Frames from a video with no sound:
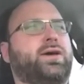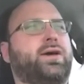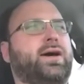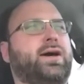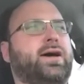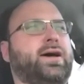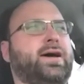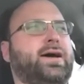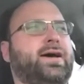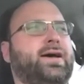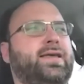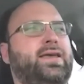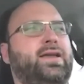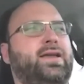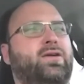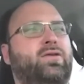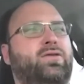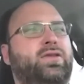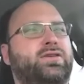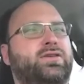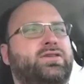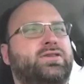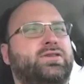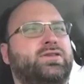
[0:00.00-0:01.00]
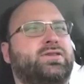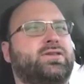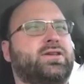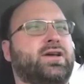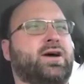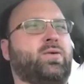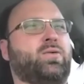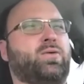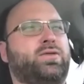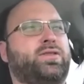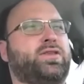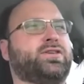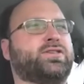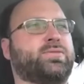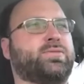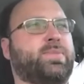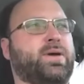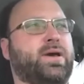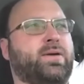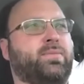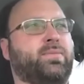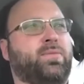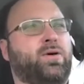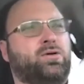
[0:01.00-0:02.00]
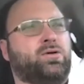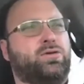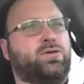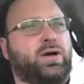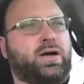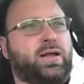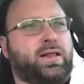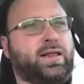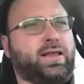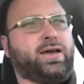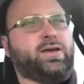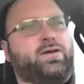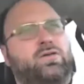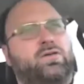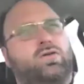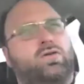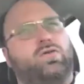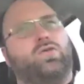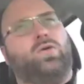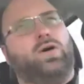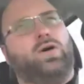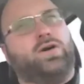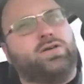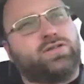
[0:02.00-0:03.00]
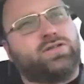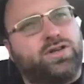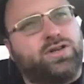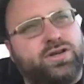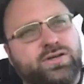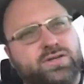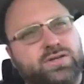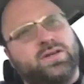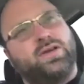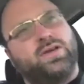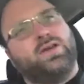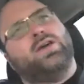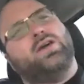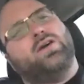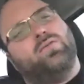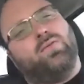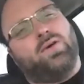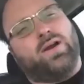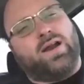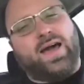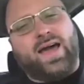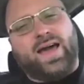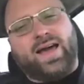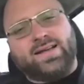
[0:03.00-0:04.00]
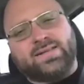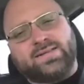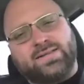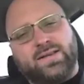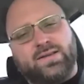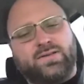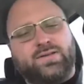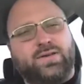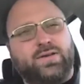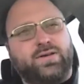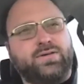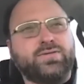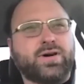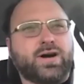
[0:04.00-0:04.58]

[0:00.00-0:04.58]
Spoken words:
I want this to be a multi-layered question when I ask it to you.